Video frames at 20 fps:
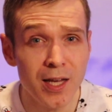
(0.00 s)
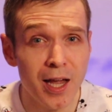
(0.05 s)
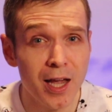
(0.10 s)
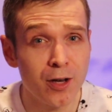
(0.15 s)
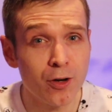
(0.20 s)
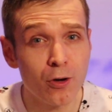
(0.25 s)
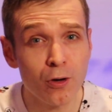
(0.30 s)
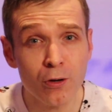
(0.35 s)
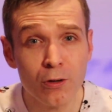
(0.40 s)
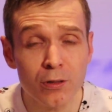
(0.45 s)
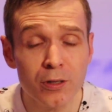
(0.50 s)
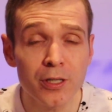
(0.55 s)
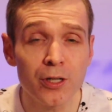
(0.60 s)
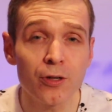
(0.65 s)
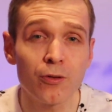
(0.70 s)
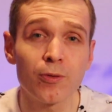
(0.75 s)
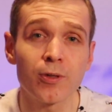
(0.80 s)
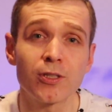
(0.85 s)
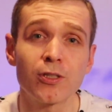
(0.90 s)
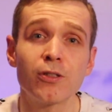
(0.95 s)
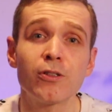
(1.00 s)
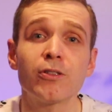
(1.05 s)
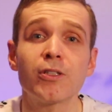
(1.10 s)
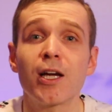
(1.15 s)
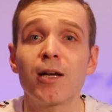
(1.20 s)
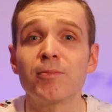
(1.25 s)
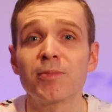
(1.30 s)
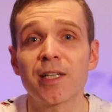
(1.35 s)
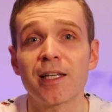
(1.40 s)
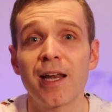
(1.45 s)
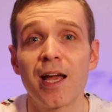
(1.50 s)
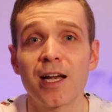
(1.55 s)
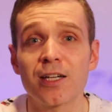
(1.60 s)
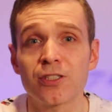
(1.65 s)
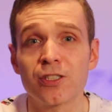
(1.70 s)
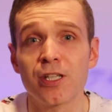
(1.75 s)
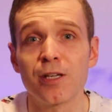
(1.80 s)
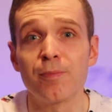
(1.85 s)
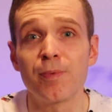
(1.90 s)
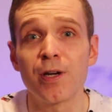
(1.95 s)
And earlier return times can
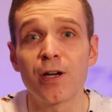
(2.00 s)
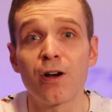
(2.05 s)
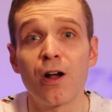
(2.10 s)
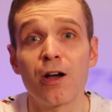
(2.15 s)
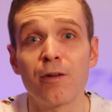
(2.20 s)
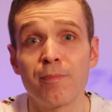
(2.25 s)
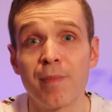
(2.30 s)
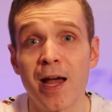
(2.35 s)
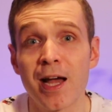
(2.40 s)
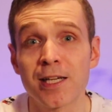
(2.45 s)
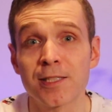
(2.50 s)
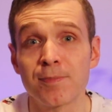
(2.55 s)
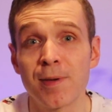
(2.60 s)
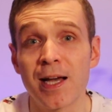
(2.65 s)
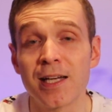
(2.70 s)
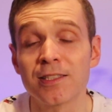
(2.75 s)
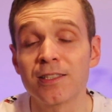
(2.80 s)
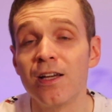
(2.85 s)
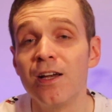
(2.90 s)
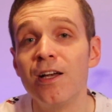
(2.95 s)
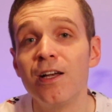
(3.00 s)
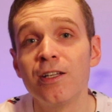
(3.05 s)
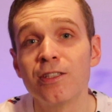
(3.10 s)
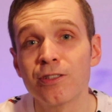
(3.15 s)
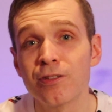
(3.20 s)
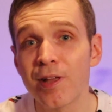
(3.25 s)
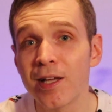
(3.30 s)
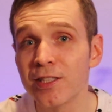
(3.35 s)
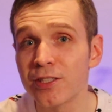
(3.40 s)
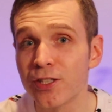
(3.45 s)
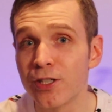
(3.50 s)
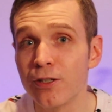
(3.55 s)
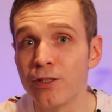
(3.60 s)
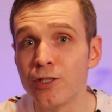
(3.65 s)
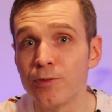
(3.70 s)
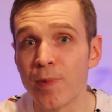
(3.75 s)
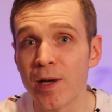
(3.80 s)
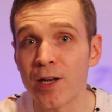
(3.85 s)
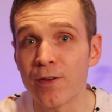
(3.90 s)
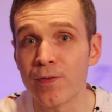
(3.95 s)
actually appear on MaxPass. So that's a
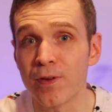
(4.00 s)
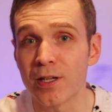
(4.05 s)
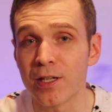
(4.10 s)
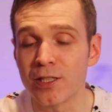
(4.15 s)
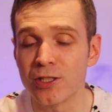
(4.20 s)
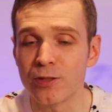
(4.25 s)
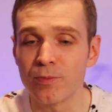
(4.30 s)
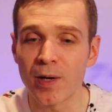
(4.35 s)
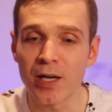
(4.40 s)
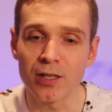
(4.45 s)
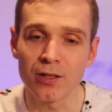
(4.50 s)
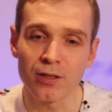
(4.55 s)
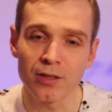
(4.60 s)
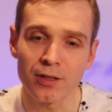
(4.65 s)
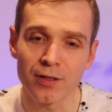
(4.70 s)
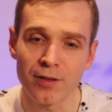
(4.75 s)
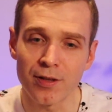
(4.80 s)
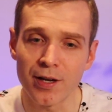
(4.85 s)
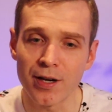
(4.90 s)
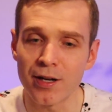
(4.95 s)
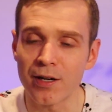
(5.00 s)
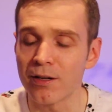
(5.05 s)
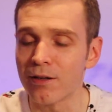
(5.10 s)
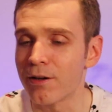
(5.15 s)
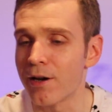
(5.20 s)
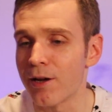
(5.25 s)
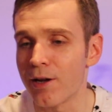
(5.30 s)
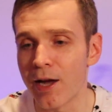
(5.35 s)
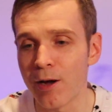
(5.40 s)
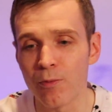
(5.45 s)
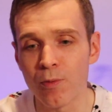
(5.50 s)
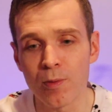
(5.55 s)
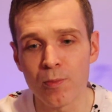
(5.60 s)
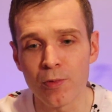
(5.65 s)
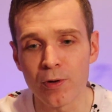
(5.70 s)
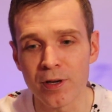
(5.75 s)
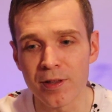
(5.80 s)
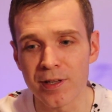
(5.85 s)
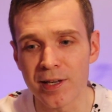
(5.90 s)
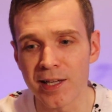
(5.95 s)
huge benefit because you might look there at one
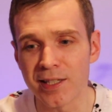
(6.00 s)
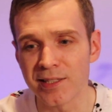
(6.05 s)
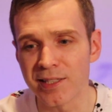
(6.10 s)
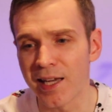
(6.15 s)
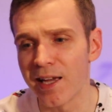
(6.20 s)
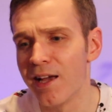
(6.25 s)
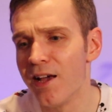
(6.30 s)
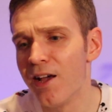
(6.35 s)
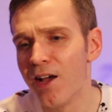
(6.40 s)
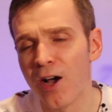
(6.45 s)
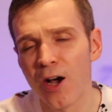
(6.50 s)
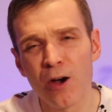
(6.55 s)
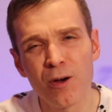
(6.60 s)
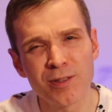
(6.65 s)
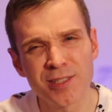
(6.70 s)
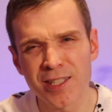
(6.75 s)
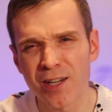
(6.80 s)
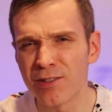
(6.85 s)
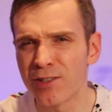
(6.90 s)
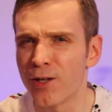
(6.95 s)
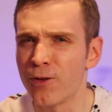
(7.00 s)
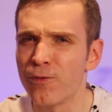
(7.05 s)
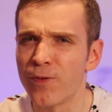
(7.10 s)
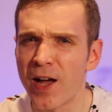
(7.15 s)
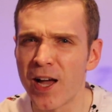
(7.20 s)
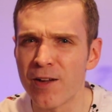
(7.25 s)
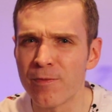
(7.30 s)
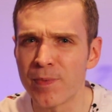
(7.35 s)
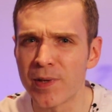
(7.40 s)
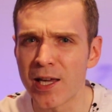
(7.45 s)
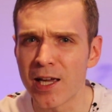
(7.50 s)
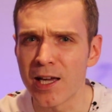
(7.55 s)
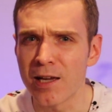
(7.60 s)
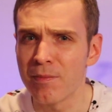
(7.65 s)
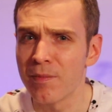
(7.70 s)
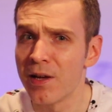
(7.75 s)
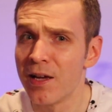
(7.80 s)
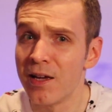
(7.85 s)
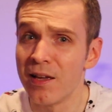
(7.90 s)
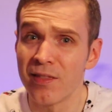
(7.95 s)
point in the day and say, oh, it's out till 5
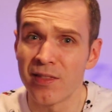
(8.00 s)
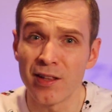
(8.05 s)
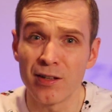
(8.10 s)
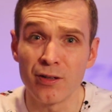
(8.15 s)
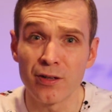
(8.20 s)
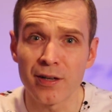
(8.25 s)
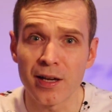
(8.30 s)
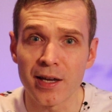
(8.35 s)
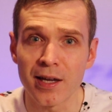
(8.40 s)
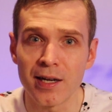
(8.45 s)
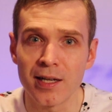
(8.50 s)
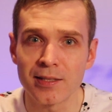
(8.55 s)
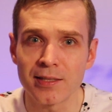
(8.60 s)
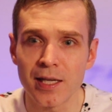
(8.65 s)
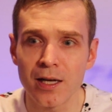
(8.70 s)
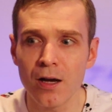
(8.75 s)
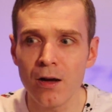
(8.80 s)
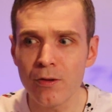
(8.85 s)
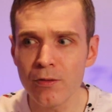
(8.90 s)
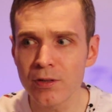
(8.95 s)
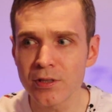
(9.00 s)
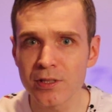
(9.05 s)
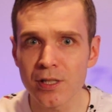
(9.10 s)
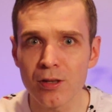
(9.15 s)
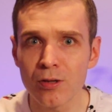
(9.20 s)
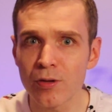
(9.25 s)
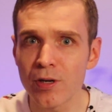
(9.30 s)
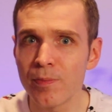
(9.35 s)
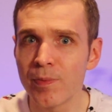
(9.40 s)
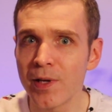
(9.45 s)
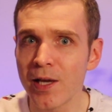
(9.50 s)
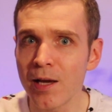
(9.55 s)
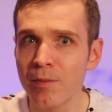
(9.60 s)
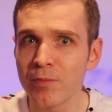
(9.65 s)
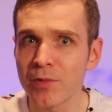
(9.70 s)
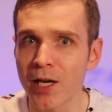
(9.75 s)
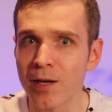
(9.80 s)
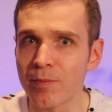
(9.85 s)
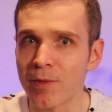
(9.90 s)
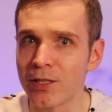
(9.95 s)
p.m. Then look again and say, oh, there's a 3
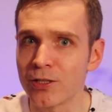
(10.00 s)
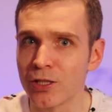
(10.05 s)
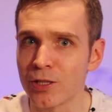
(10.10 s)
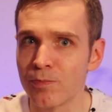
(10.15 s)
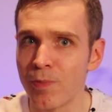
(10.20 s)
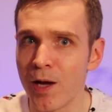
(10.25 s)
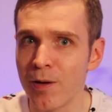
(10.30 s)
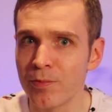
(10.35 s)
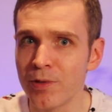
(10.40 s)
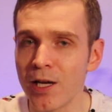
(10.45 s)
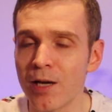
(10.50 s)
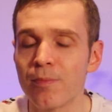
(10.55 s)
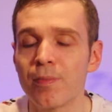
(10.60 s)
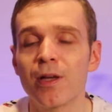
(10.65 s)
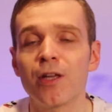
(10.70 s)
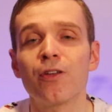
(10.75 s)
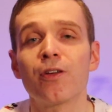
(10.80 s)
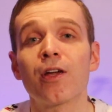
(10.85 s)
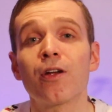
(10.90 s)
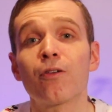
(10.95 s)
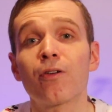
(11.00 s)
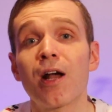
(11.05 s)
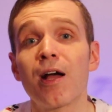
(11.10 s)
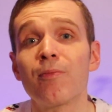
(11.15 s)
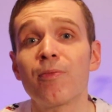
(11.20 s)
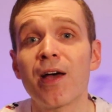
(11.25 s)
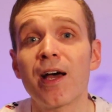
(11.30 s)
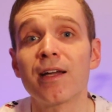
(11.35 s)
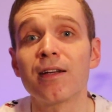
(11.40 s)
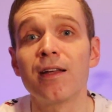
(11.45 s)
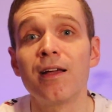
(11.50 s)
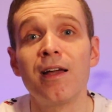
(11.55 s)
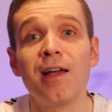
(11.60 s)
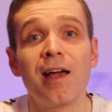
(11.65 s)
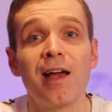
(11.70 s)
p.m. time that just popped up, and you can grab that.